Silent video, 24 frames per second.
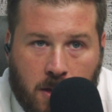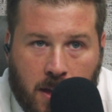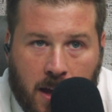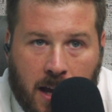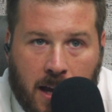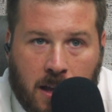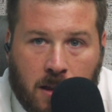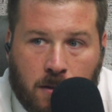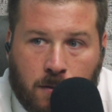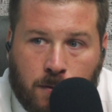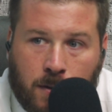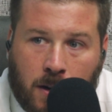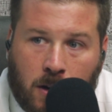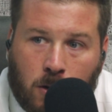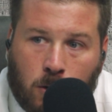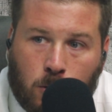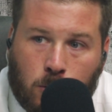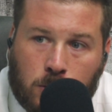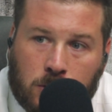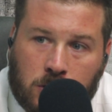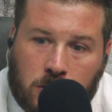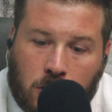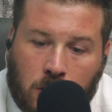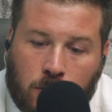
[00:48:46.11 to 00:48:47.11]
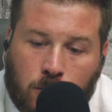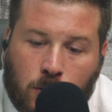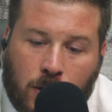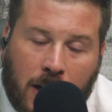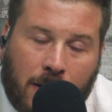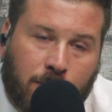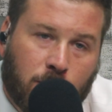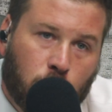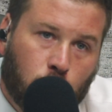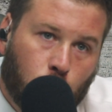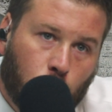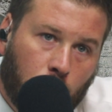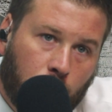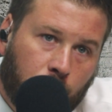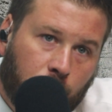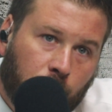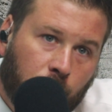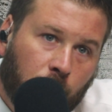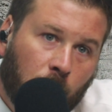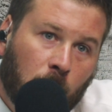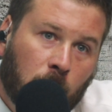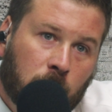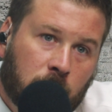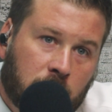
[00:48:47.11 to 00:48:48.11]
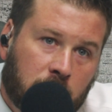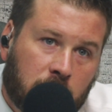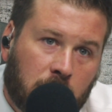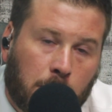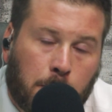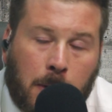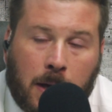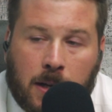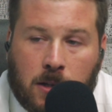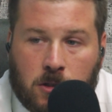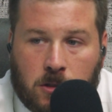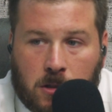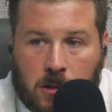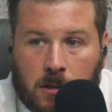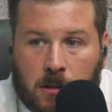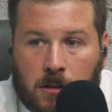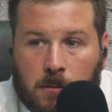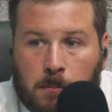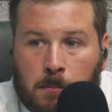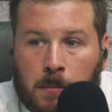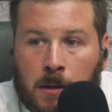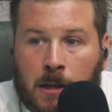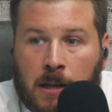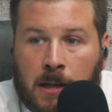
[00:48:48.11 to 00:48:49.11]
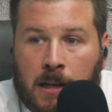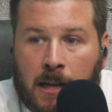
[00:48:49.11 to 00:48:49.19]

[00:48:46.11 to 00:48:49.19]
They, the Federal Reserve, will have to reverse the pendulum